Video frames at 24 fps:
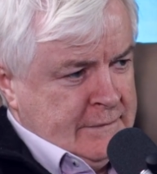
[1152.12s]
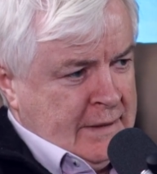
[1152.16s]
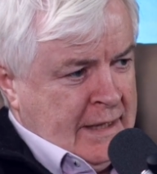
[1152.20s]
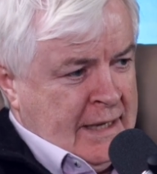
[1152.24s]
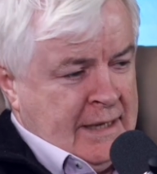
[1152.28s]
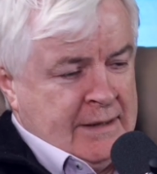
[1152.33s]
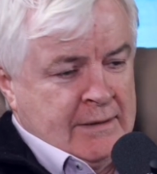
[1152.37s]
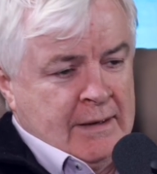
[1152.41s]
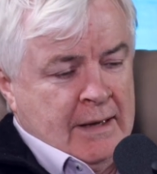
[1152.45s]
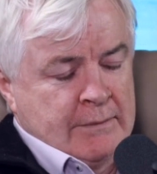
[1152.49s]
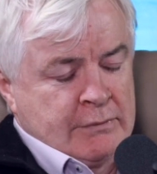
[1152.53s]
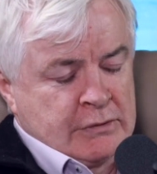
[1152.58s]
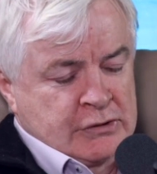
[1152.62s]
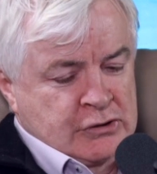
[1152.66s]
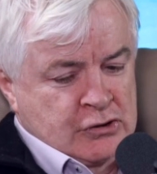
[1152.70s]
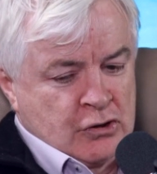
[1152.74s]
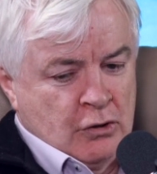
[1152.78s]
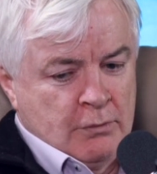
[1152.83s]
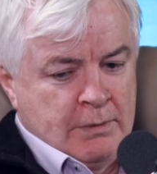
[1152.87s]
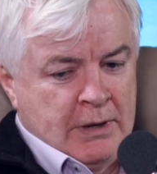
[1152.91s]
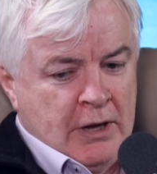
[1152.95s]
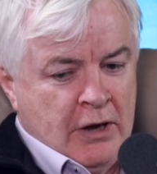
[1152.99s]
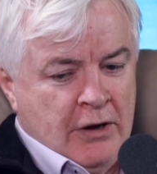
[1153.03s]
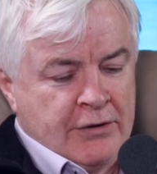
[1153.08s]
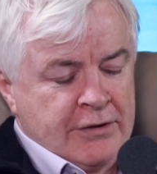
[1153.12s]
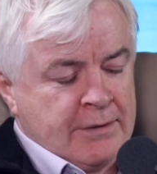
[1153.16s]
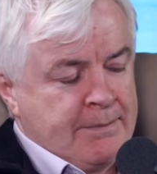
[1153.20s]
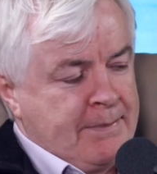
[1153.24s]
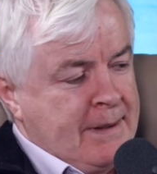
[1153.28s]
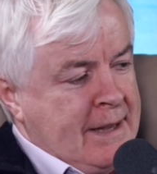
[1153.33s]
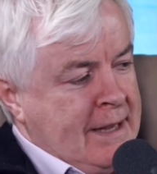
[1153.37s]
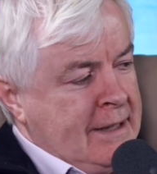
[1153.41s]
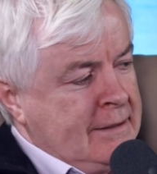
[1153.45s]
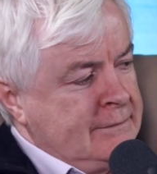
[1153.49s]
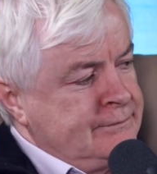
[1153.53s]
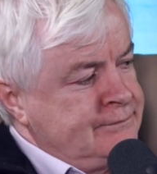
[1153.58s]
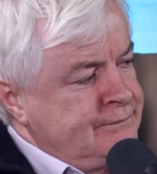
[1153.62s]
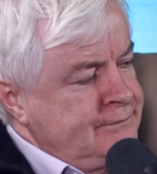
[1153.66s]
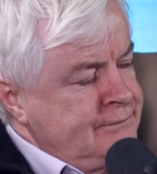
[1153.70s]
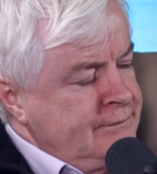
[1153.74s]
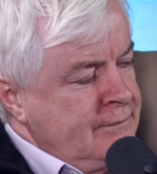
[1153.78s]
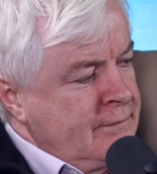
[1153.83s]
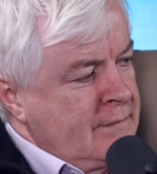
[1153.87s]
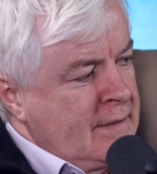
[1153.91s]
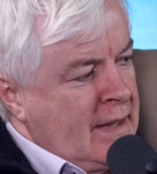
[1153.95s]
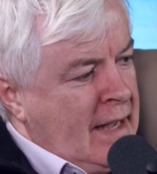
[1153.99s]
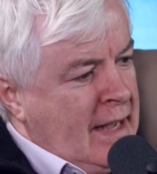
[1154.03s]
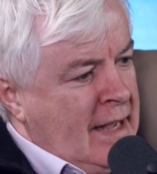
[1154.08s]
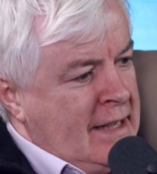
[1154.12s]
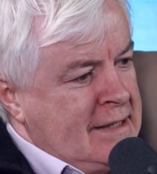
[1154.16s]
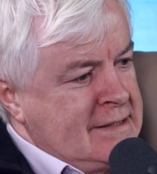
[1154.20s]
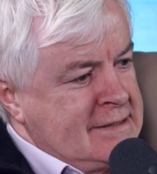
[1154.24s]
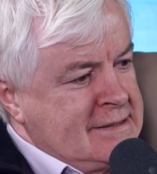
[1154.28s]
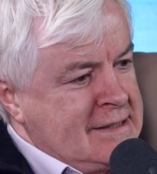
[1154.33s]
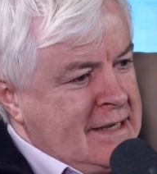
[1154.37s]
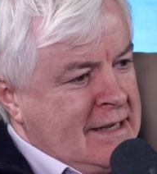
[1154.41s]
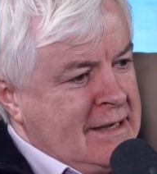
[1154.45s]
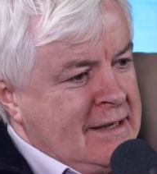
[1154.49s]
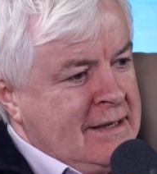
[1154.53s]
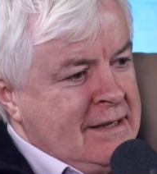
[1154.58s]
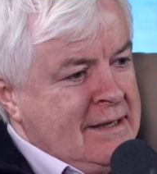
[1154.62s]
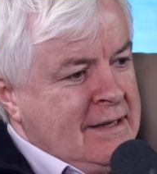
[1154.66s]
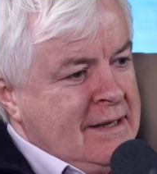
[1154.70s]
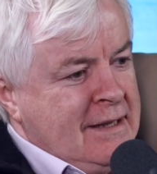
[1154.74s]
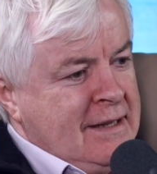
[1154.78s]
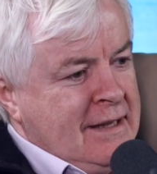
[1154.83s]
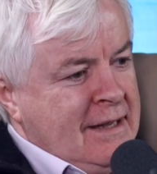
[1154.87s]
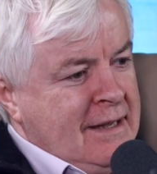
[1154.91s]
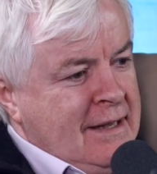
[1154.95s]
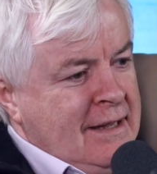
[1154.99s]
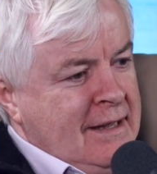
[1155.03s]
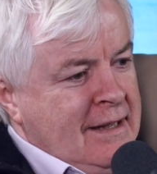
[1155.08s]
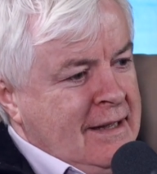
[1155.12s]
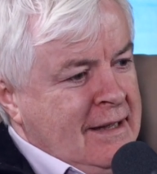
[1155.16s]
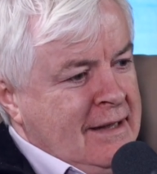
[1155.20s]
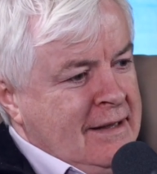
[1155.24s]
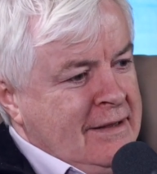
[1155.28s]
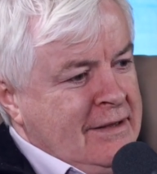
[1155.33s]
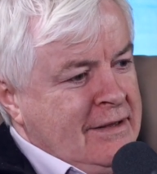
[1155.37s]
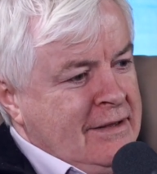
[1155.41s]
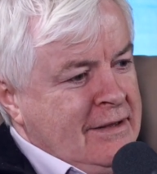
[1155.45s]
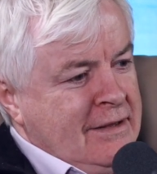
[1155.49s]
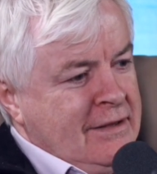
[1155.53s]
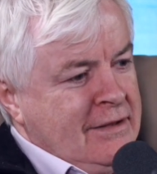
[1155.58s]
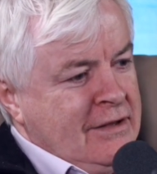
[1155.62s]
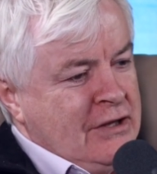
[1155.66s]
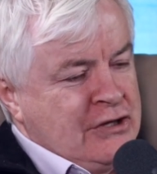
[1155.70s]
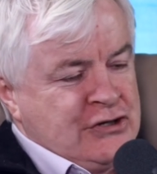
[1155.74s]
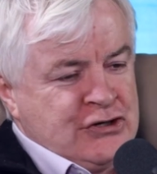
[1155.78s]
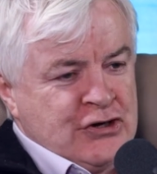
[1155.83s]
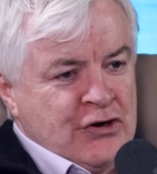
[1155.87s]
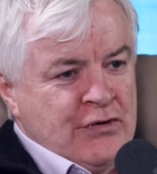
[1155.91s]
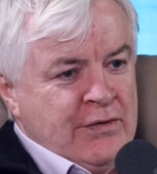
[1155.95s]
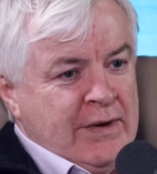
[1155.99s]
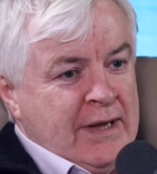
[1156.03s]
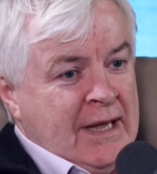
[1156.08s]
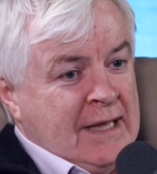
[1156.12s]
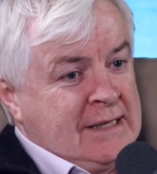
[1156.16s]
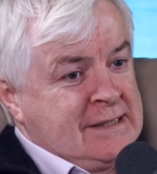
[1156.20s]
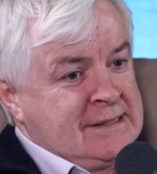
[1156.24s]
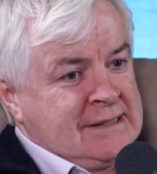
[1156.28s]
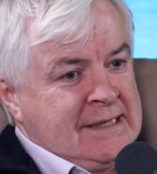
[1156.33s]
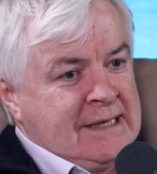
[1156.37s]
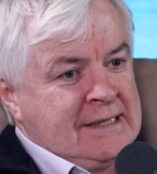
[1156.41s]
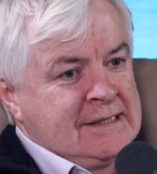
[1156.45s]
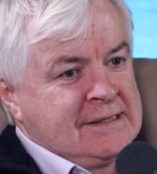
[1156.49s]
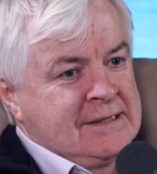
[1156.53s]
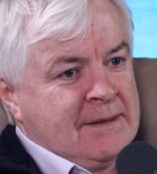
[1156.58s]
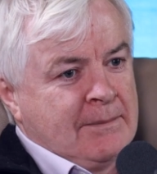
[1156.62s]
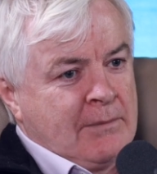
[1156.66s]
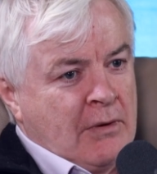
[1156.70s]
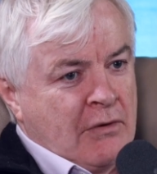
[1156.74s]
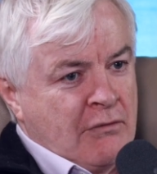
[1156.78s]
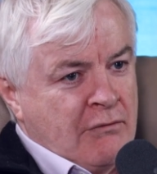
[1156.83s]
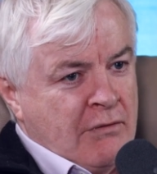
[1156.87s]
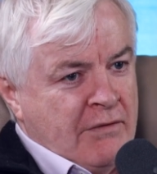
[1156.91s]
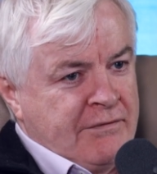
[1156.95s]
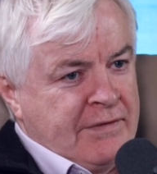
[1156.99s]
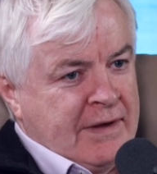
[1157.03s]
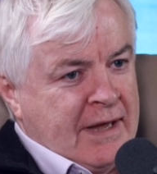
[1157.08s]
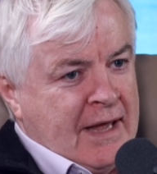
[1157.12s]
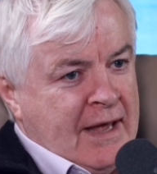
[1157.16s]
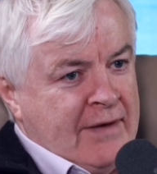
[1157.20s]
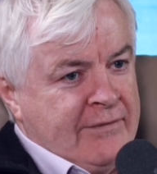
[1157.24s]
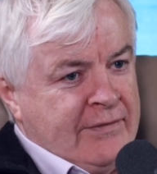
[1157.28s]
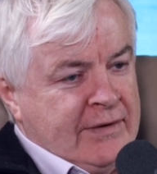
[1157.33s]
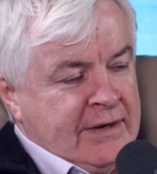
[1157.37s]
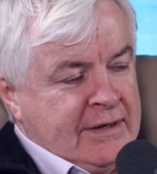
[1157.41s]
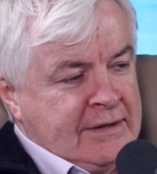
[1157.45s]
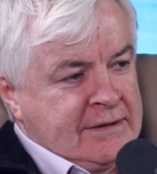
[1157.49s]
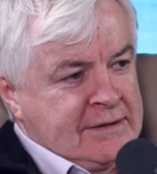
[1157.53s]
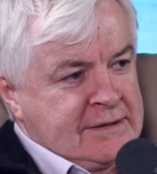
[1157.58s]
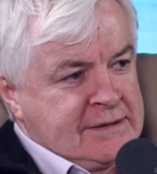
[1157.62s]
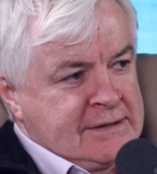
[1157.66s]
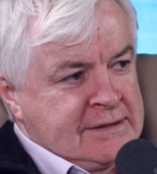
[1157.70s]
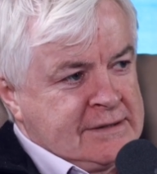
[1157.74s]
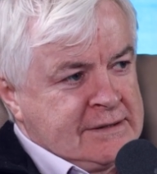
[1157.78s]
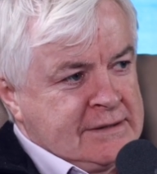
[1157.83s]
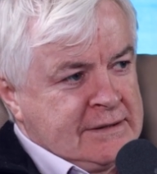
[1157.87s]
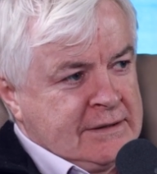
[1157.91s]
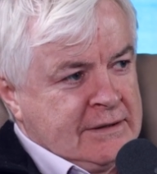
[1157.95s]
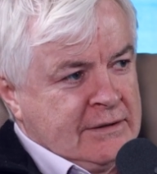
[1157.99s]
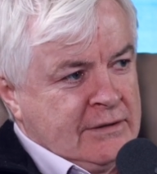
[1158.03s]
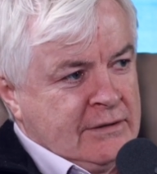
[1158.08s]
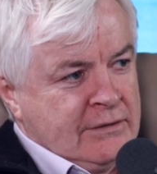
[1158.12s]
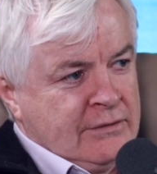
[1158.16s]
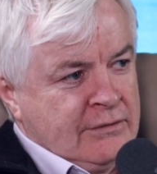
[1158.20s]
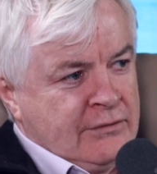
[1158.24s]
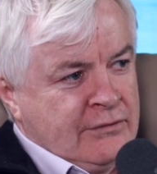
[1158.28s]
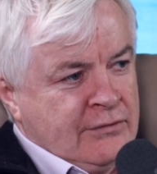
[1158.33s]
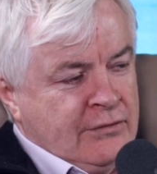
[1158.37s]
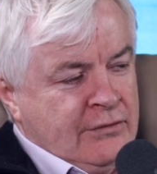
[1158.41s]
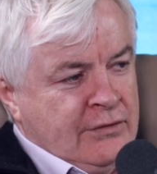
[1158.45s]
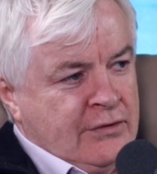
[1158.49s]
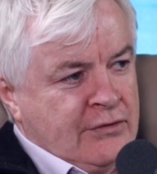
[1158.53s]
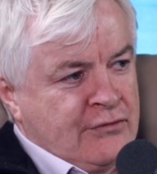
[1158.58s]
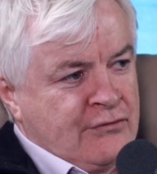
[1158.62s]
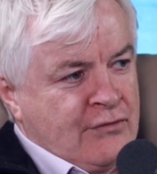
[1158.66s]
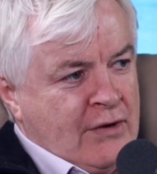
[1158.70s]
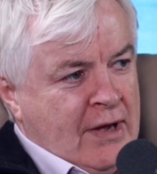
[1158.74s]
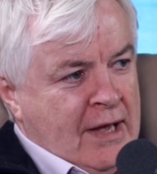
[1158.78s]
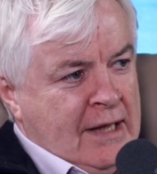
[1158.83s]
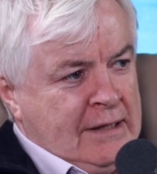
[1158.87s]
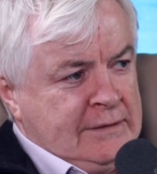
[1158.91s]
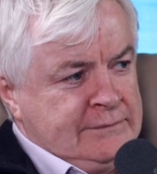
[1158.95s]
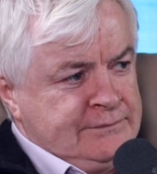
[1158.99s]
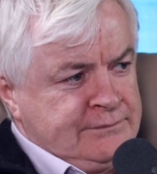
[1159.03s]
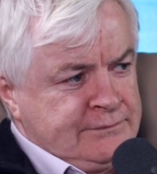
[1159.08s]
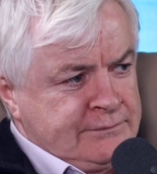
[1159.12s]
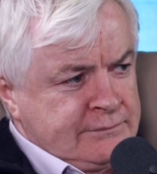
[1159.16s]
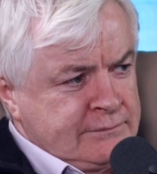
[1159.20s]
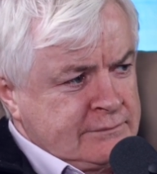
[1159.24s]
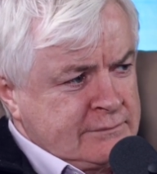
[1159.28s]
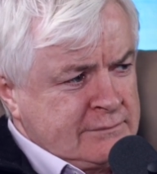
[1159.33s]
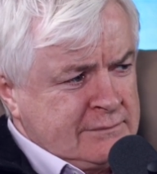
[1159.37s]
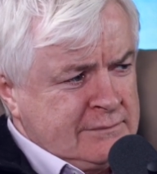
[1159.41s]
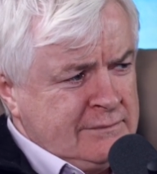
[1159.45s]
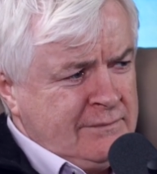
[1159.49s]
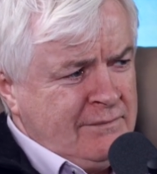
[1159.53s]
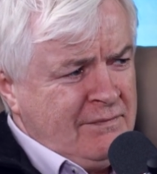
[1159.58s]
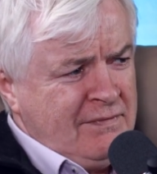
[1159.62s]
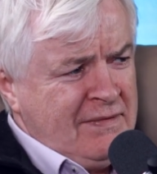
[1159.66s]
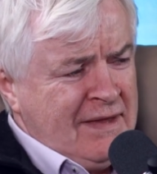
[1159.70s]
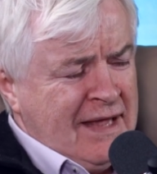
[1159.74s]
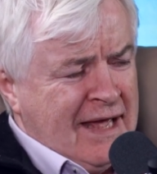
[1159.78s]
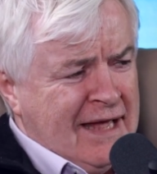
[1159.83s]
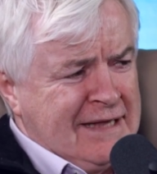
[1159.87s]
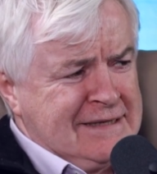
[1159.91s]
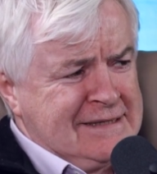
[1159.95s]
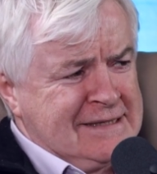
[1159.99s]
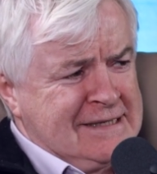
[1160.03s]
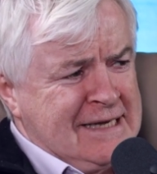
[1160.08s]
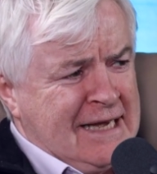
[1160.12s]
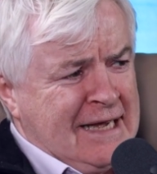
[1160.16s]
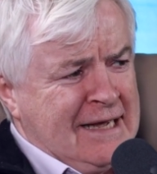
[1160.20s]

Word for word: He it was so beyond the pale, and uh, the jury had seen some horrific evidence through the trial, and.